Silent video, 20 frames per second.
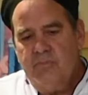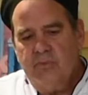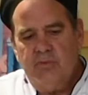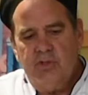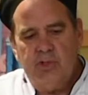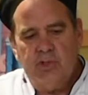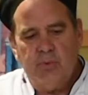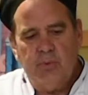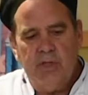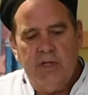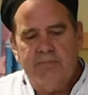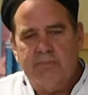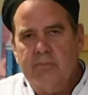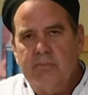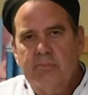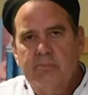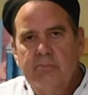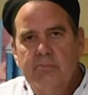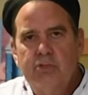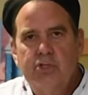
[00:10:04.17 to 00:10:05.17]
shrimp
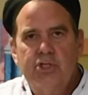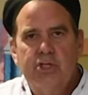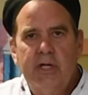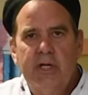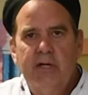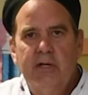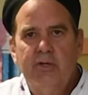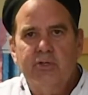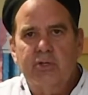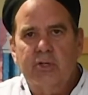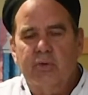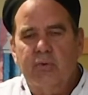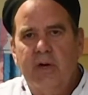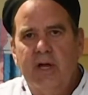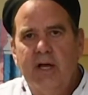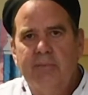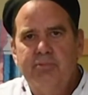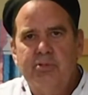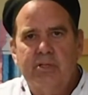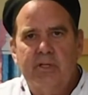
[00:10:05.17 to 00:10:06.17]
shells or
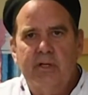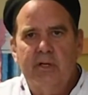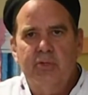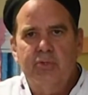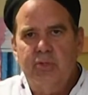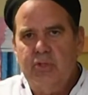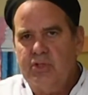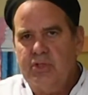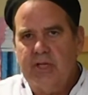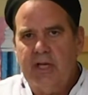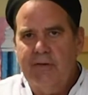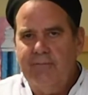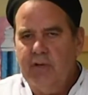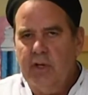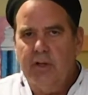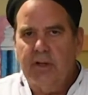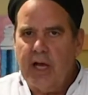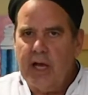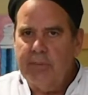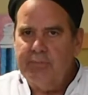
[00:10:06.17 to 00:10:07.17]
crab shells, or save
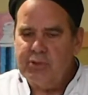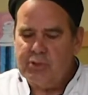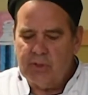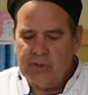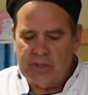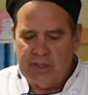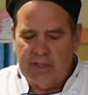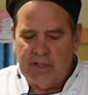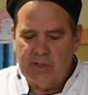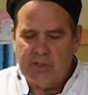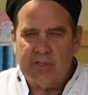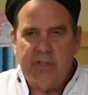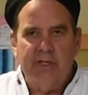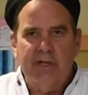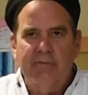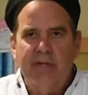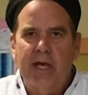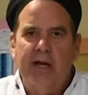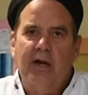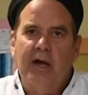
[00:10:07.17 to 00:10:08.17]
the lobster tails and
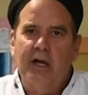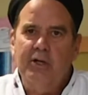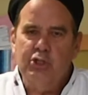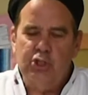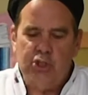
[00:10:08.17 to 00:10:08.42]
that au